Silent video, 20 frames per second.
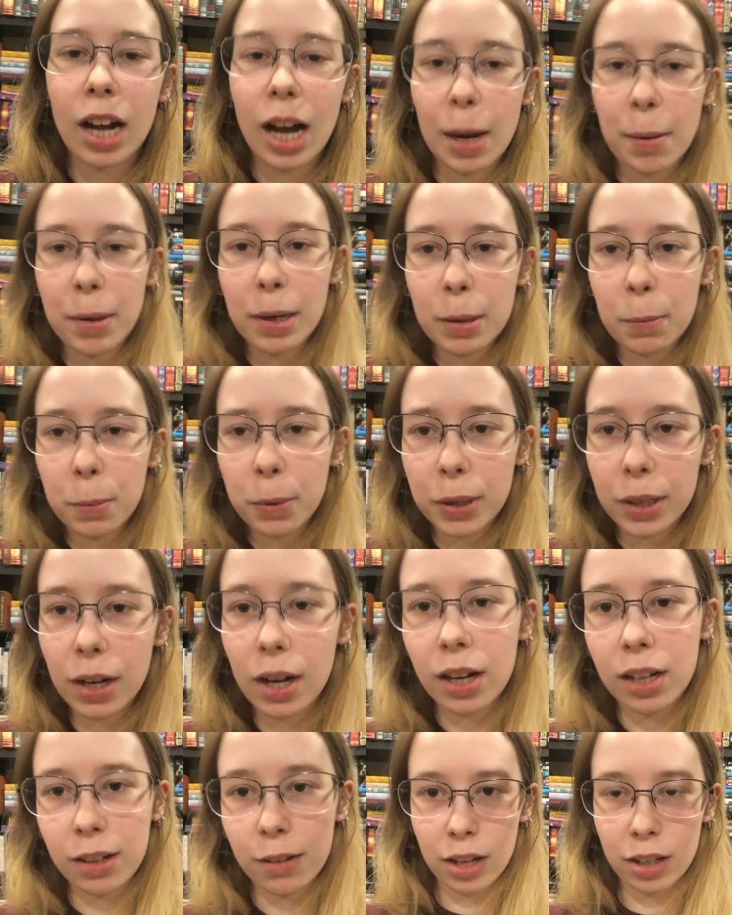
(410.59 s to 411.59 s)
I'm gonna put
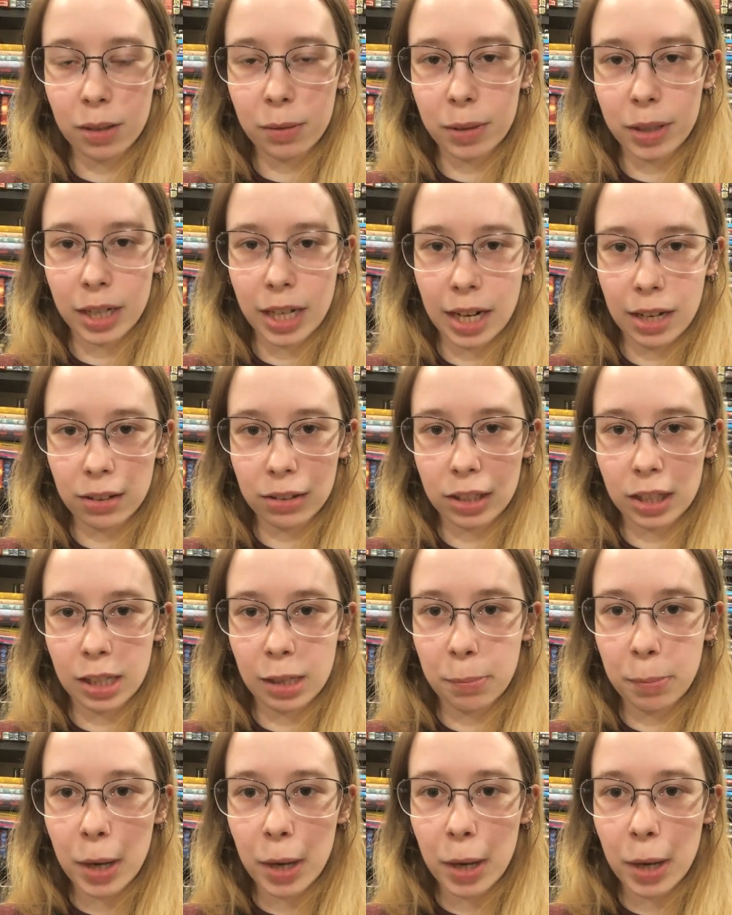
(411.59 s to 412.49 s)
all of the word counts in the